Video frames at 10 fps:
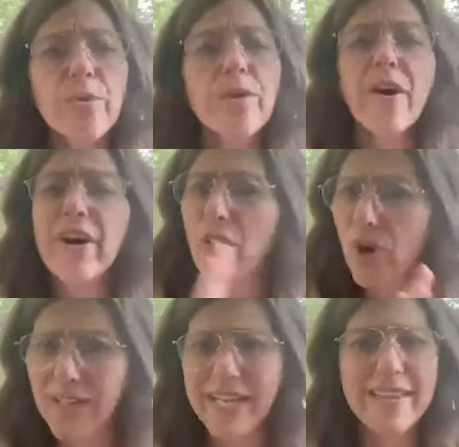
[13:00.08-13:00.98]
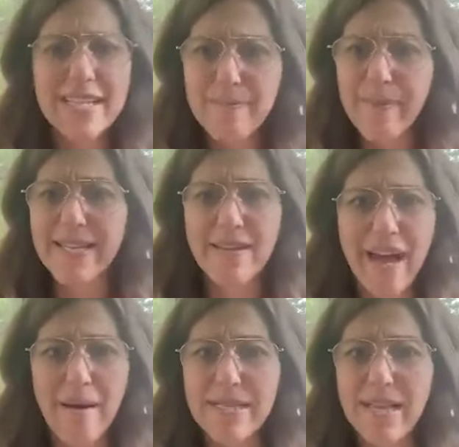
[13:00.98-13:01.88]
were very early in the space of
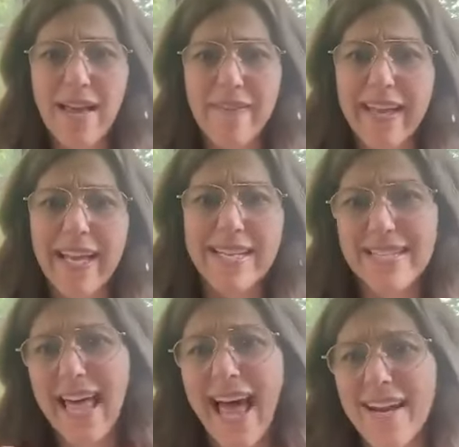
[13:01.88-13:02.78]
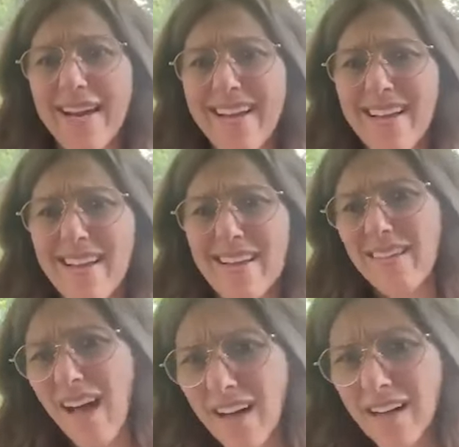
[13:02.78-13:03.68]
Amazon. Like, is that
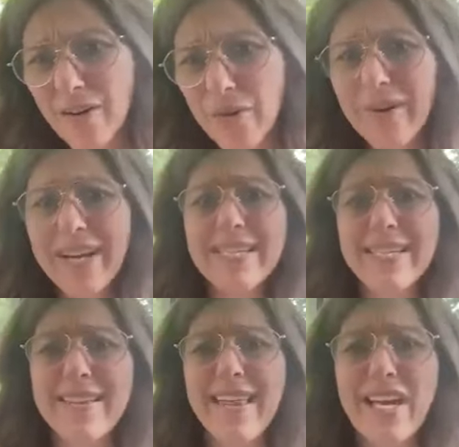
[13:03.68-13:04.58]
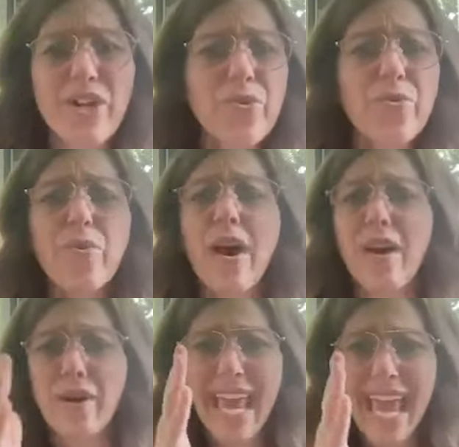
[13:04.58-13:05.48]
luck, or is it that you
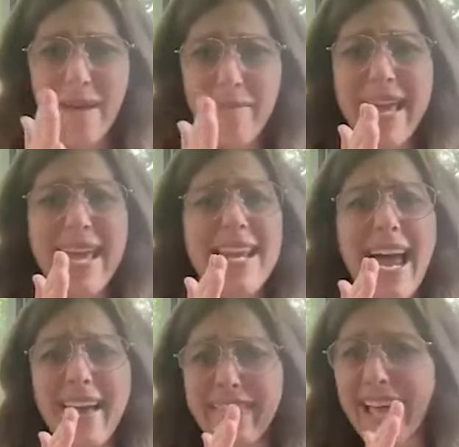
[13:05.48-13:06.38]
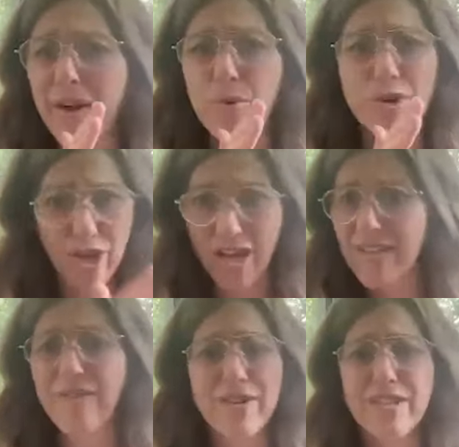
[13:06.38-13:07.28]
came in and were just
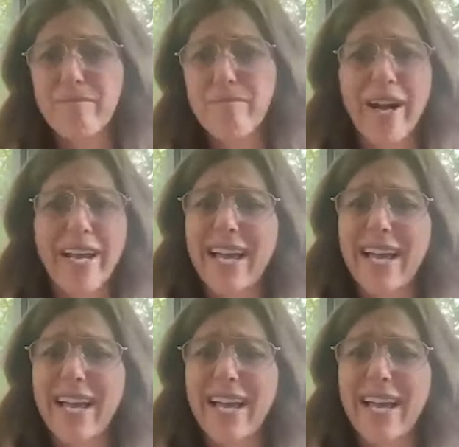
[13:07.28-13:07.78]
first to market?